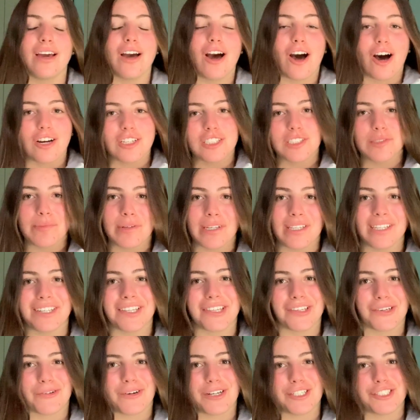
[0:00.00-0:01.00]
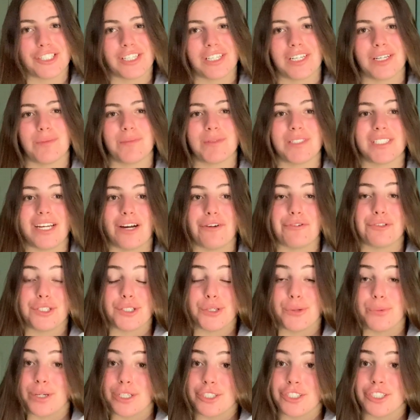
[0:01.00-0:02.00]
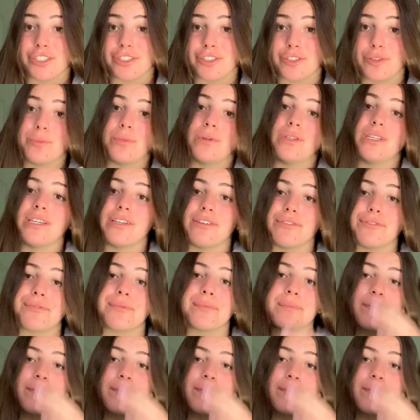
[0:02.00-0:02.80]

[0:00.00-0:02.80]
Ultimately, the question comes down to what should you believe?